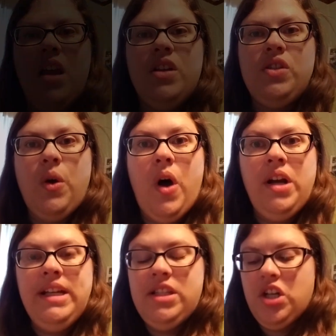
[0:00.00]
So
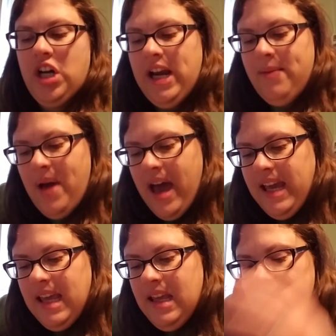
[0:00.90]
on Instagram,
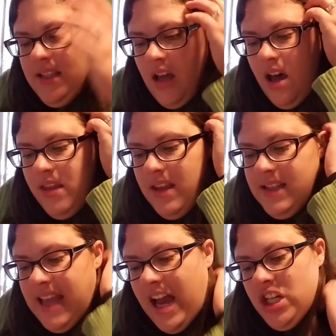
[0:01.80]
I saw
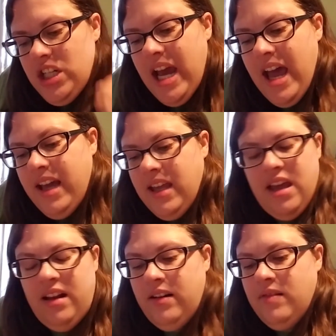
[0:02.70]
this hashtag
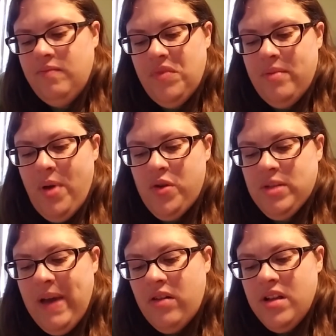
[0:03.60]
and post
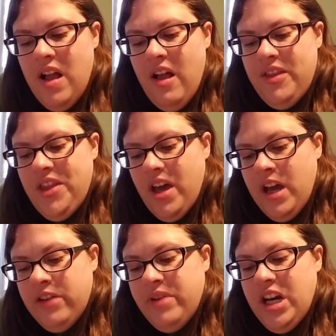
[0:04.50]
about the
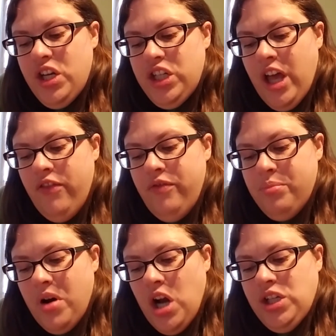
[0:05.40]
Unread Shelf
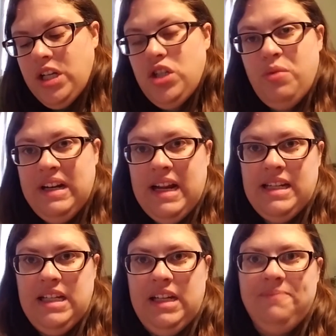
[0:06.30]
Project
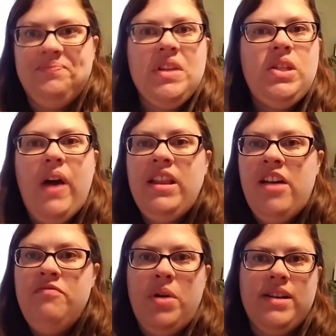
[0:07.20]
2019. So I
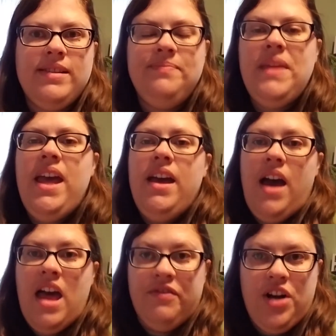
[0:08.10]
love books.
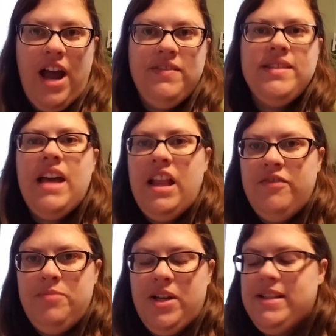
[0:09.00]
I love crafts. I
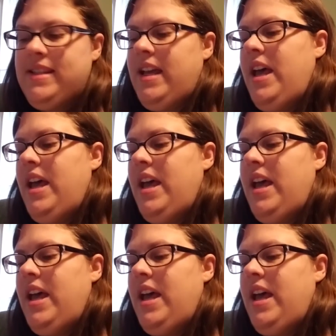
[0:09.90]
love books.